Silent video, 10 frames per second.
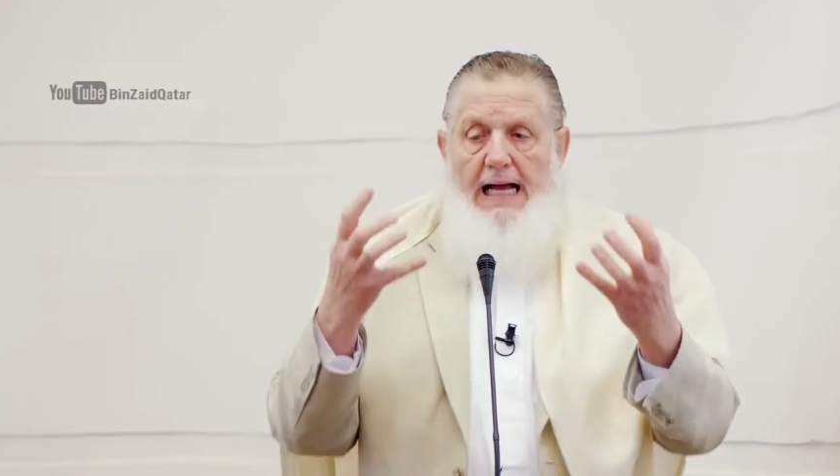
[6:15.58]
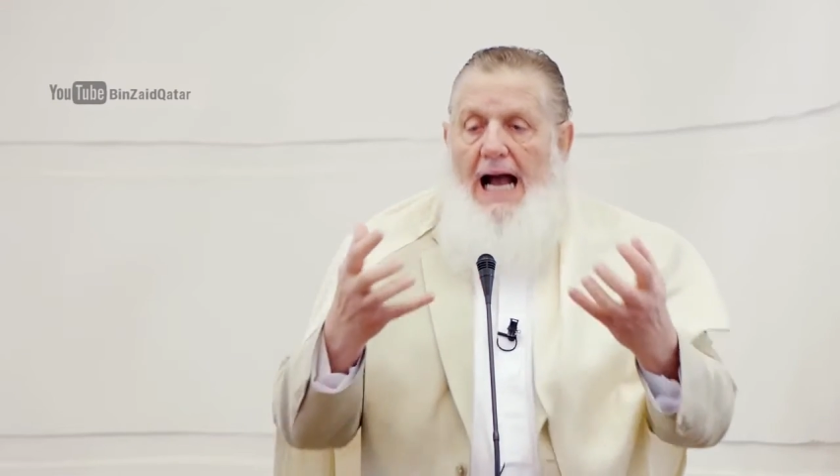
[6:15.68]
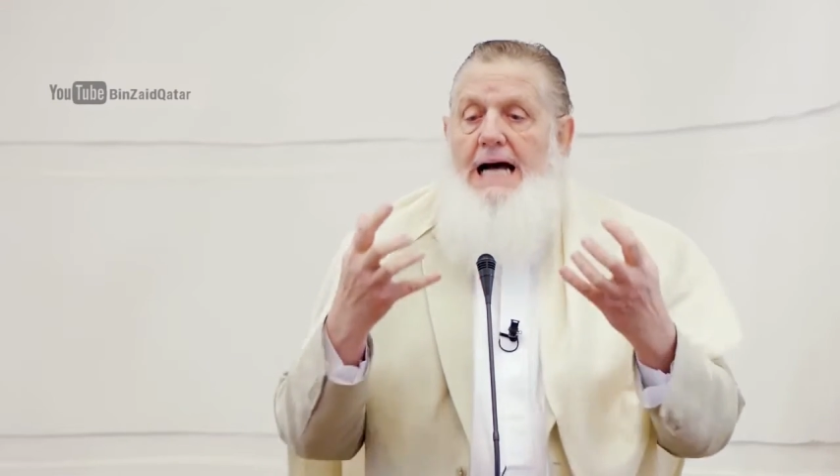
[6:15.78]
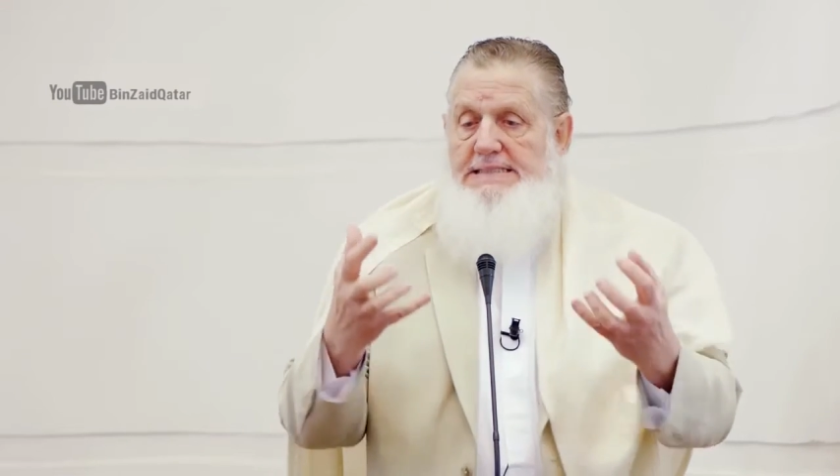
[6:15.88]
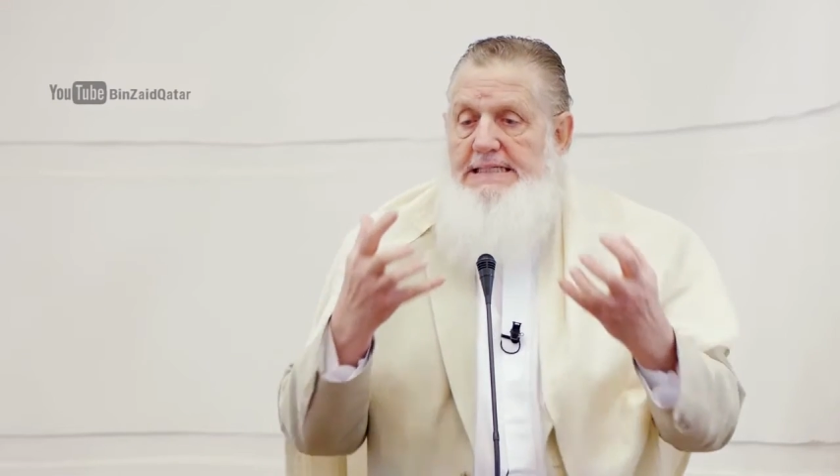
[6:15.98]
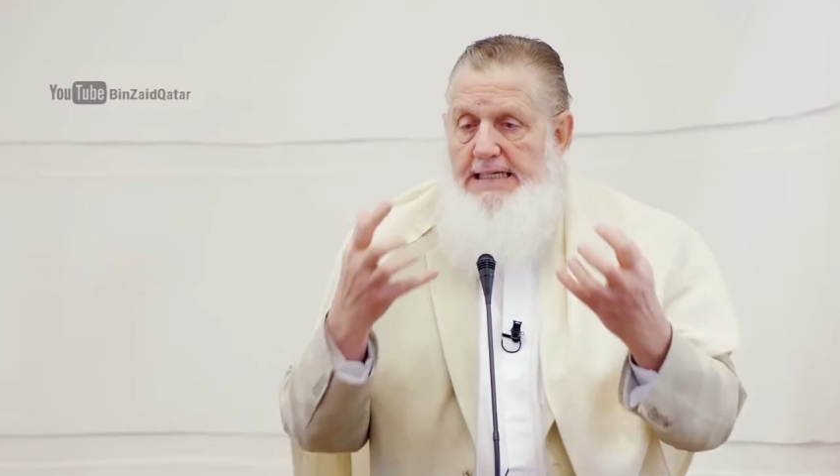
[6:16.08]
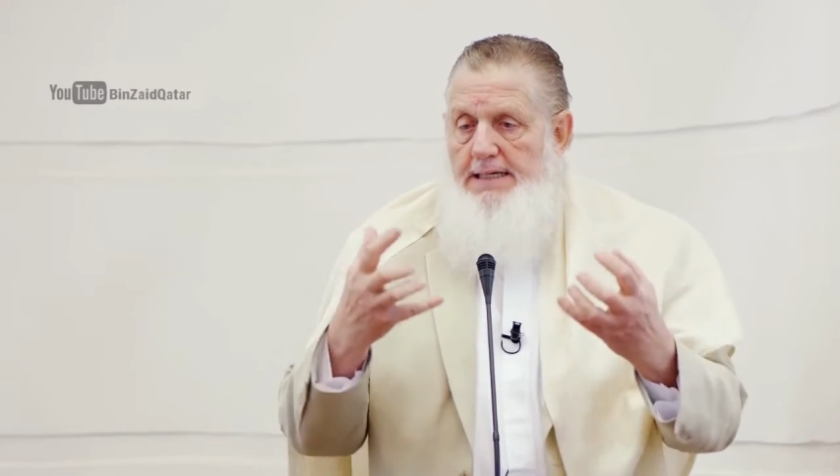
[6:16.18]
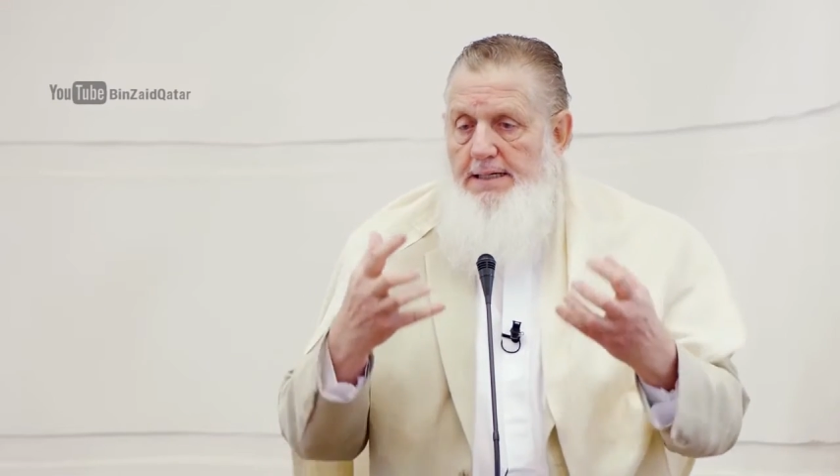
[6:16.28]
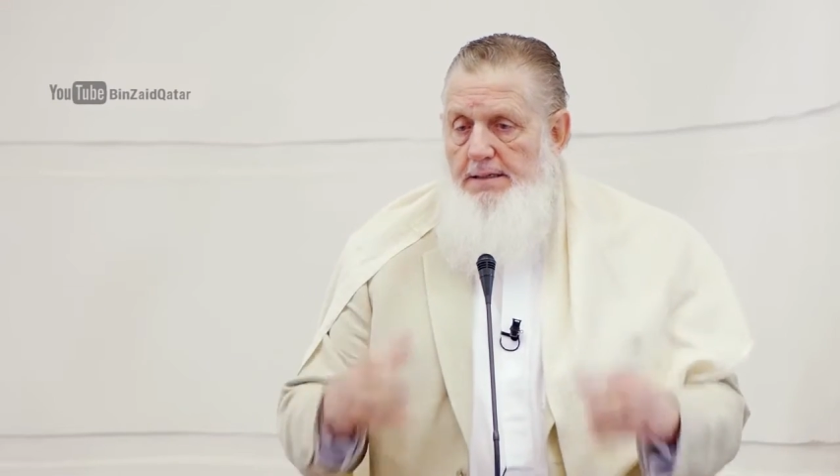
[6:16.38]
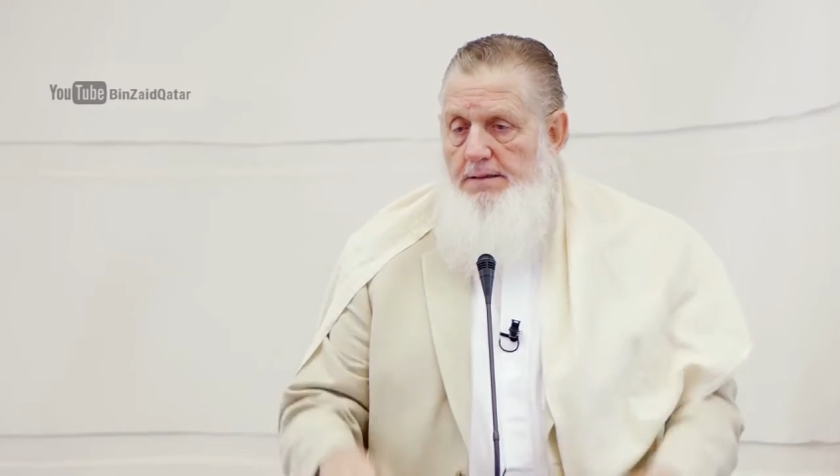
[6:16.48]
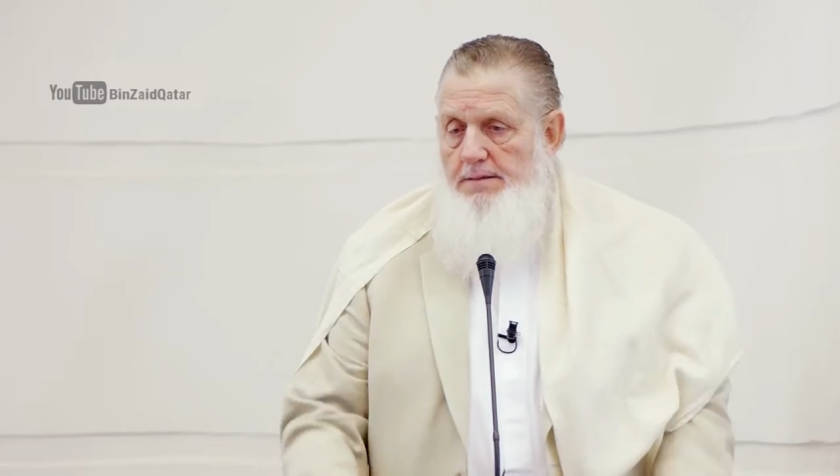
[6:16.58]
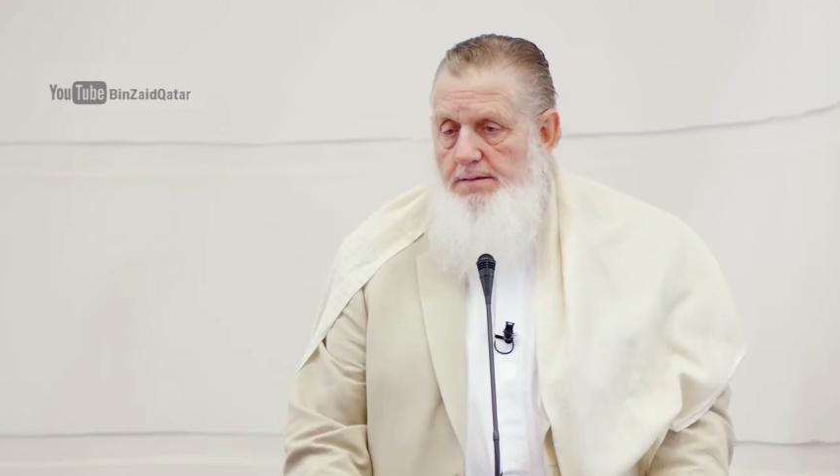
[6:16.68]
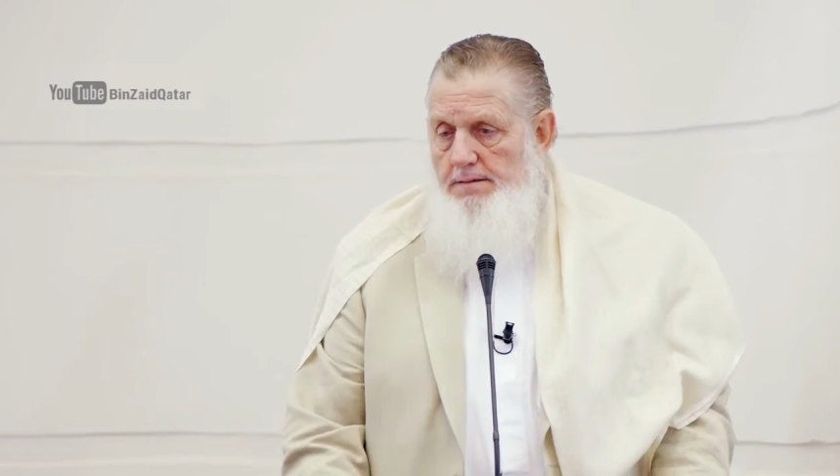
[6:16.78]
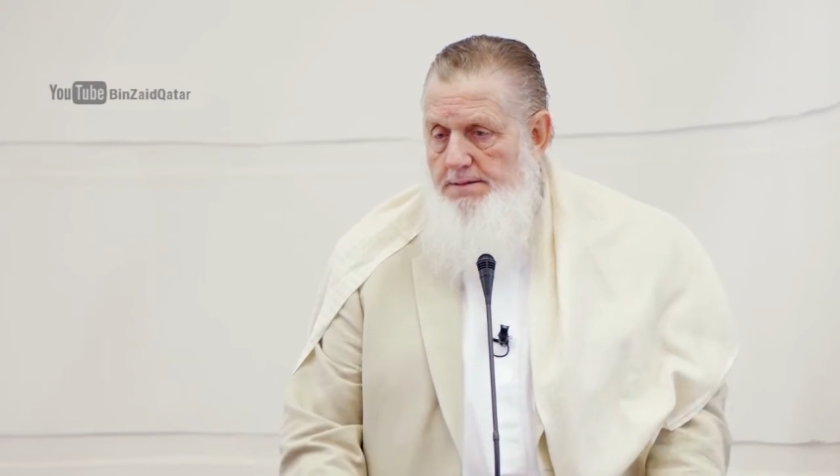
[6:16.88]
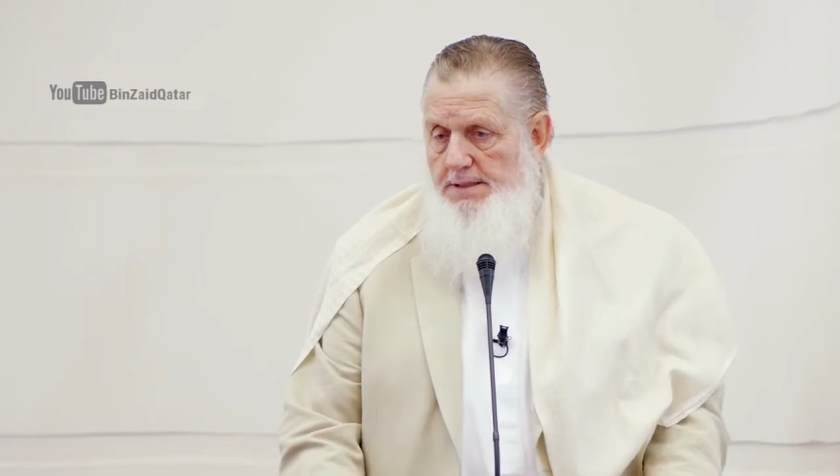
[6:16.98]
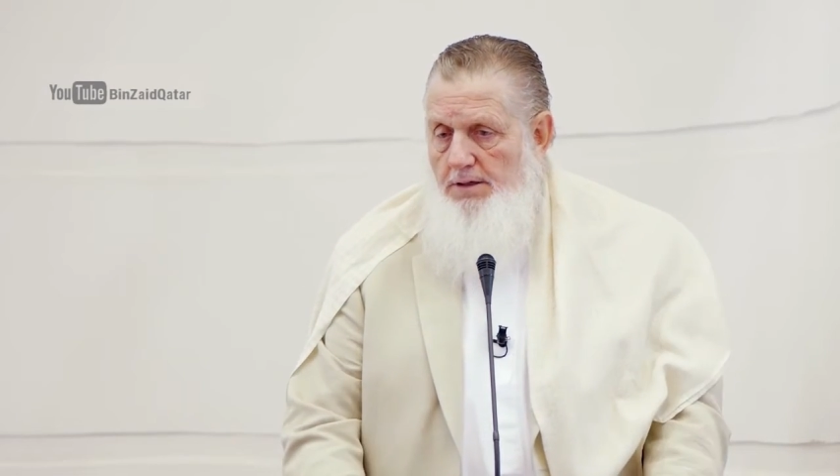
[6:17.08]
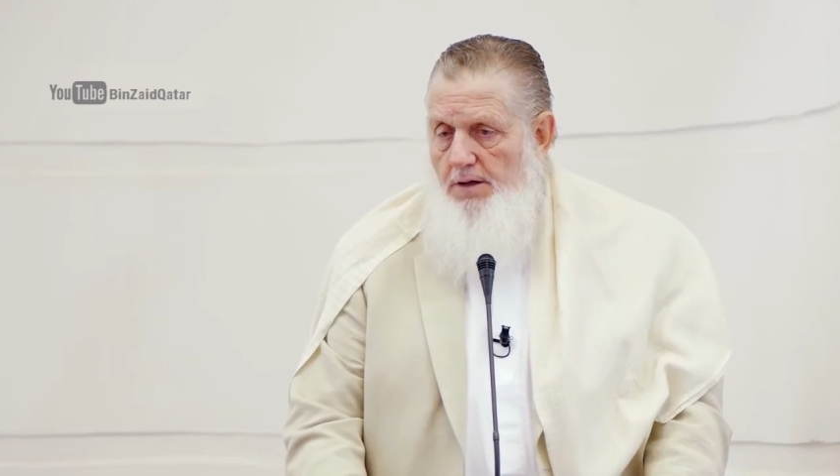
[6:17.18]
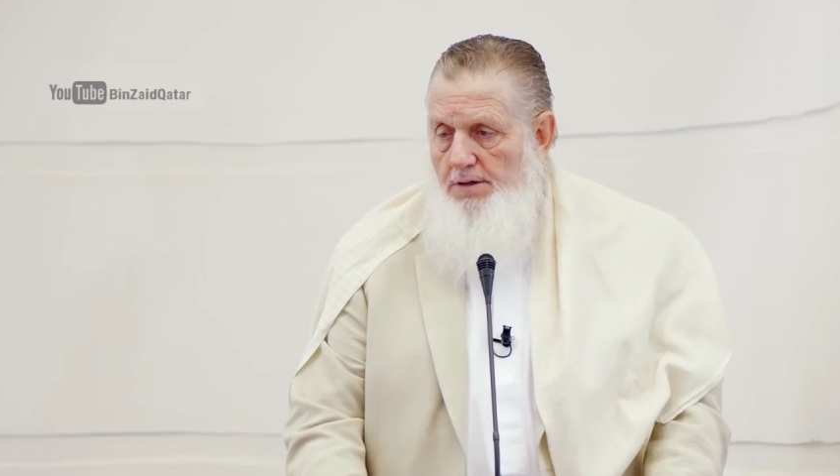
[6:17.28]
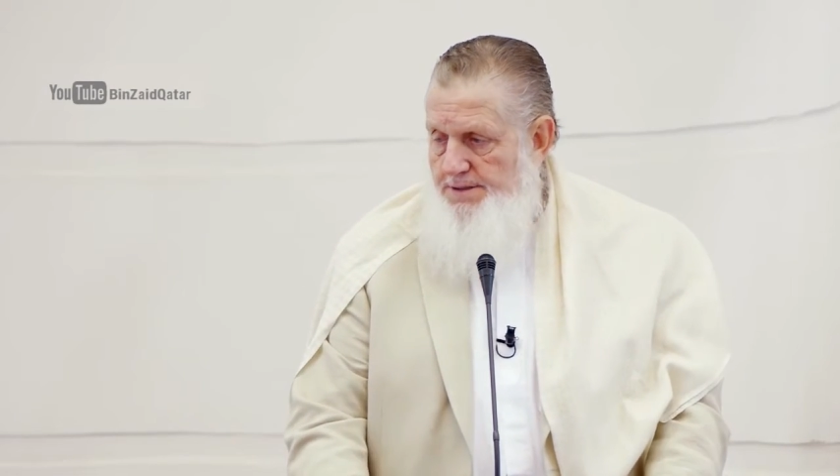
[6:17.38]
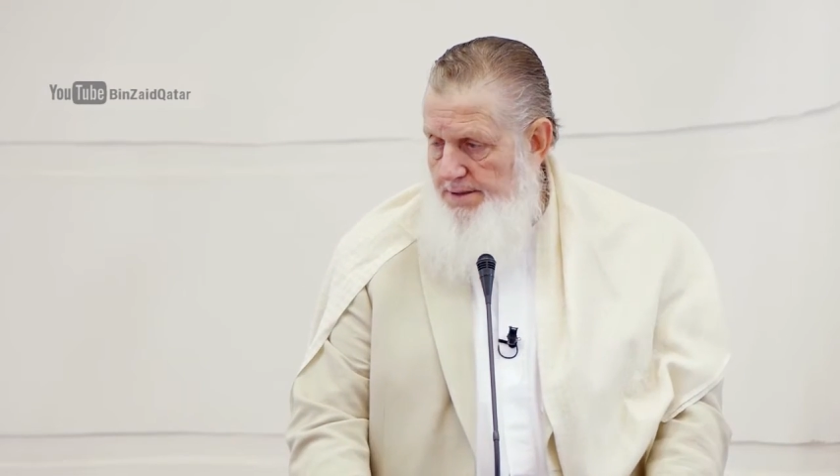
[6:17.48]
asking, and it's not called